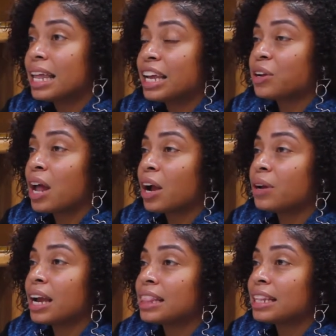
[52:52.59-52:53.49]
Like, you're not
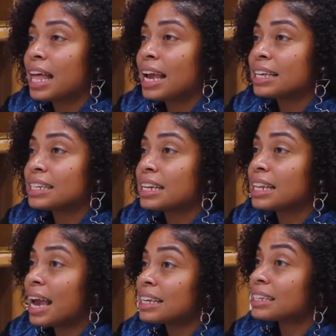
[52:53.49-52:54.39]
going to get the likes, and the
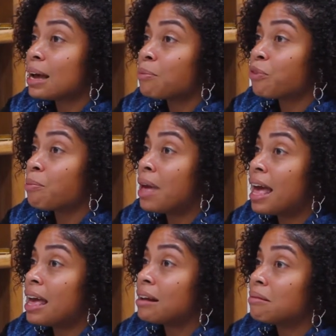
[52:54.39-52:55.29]
likes come from
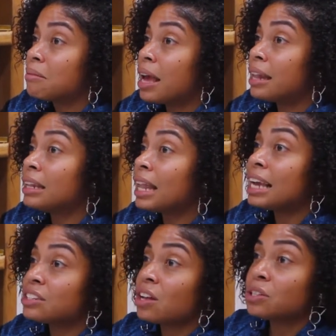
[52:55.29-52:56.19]
men. And the
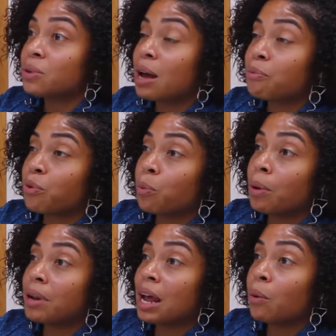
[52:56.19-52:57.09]
likes also come from
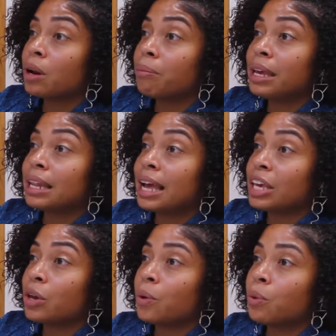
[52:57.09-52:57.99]
women that want to be
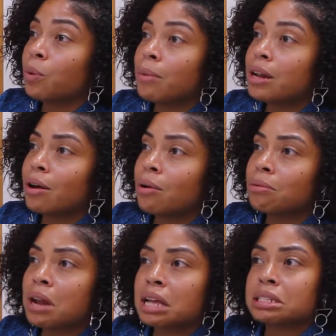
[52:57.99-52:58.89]
like you, and women
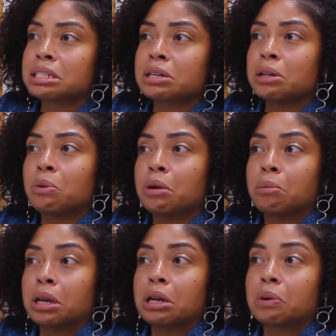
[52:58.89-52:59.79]
don't necessarily want to
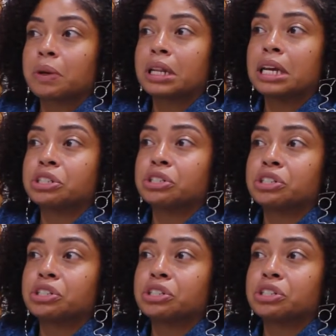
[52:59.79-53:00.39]
be in a relationship.